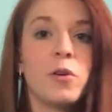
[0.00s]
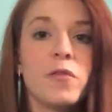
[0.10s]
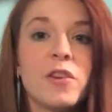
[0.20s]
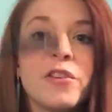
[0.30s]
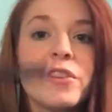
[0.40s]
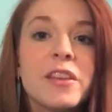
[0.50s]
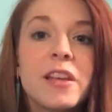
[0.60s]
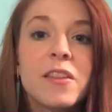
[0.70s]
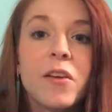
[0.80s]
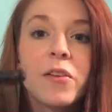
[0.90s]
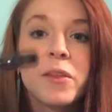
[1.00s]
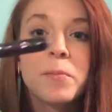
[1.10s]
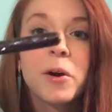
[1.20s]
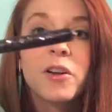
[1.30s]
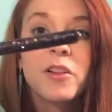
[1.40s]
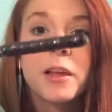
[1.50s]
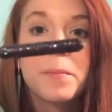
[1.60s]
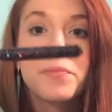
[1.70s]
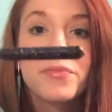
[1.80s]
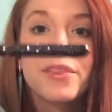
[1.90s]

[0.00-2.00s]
If you can see, it's all sparkly.